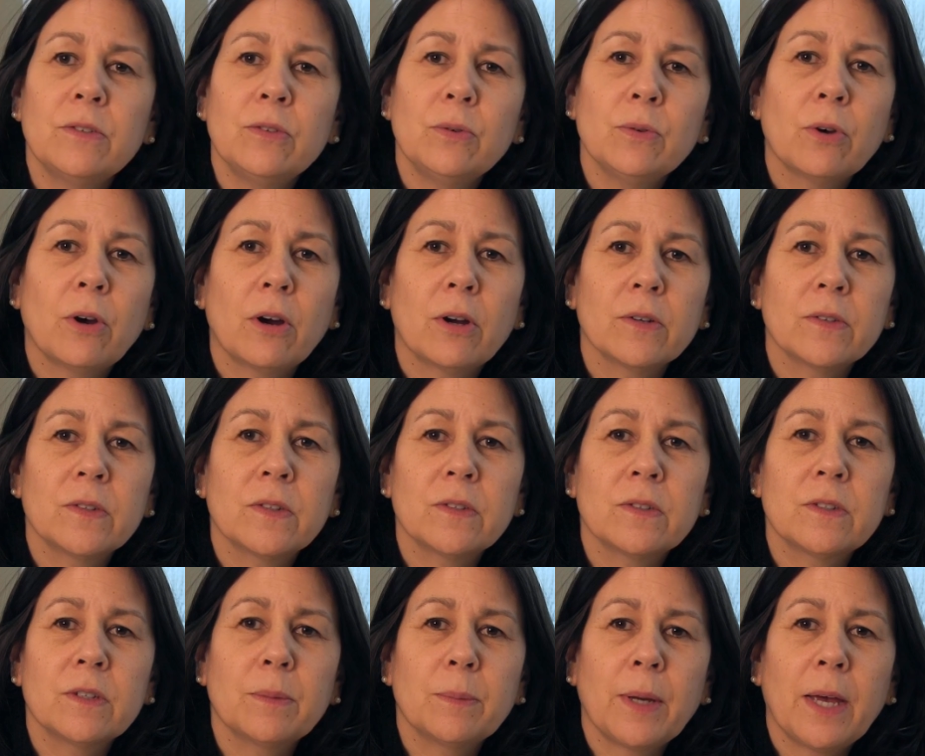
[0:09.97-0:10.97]
new card
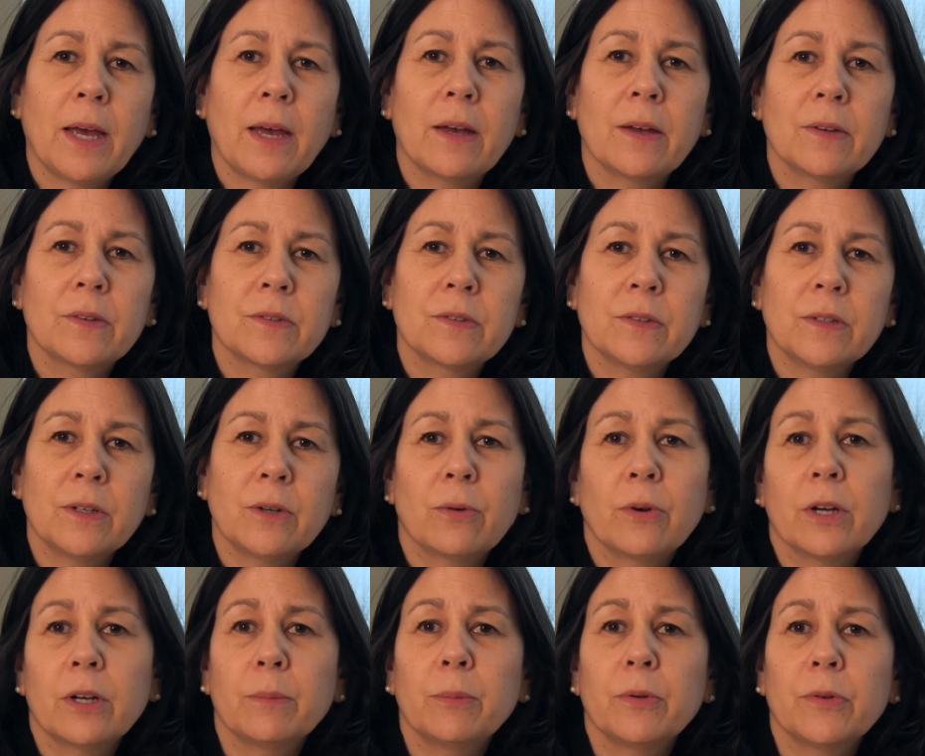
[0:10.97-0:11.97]
system has
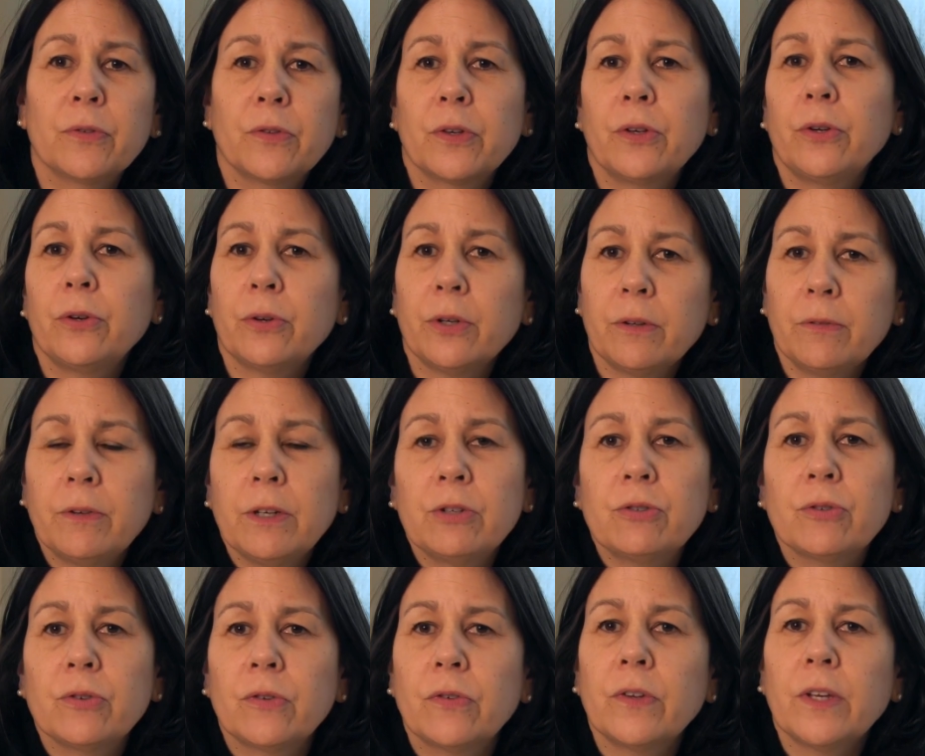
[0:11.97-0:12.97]
incredible security
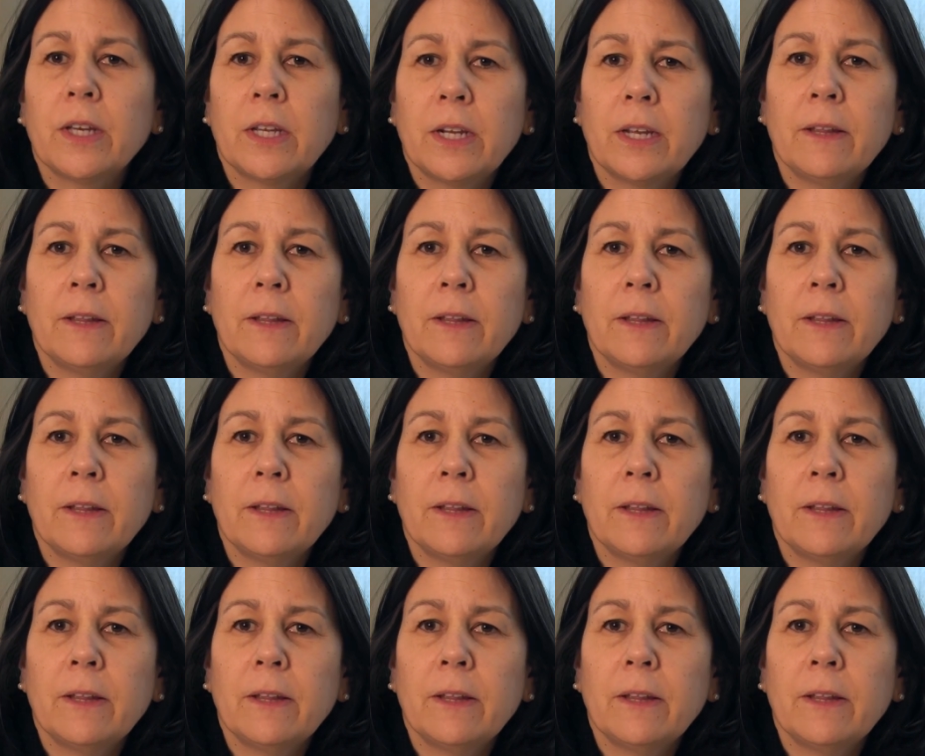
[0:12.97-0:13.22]
features in